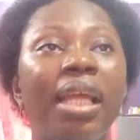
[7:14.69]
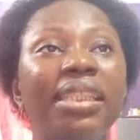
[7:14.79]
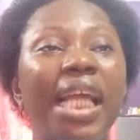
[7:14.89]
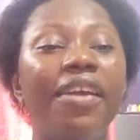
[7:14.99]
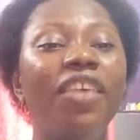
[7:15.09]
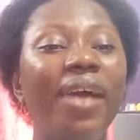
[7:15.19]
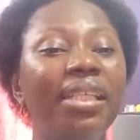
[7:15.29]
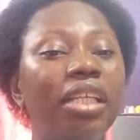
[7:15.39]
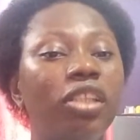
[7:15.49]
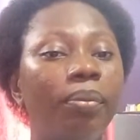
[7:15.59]
Now, if I
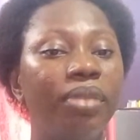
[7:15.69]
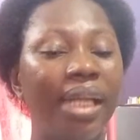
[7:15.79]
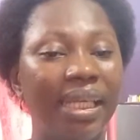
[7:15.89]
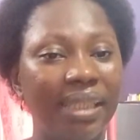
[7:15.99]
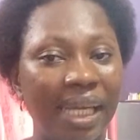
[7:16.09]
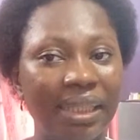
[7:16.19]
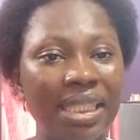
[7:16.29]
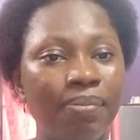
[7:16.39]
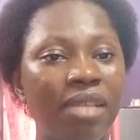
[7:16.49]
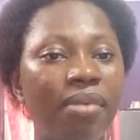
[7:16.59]
say something like that,
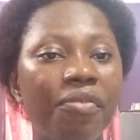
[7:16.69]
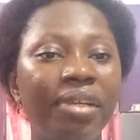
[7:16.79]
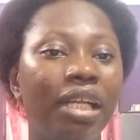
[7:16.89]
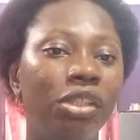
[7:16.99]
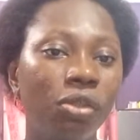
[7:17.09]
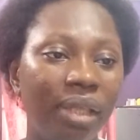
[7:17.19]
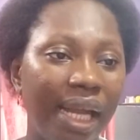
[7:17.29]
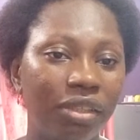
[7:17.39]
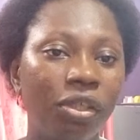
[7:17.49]
it makes my reader know that,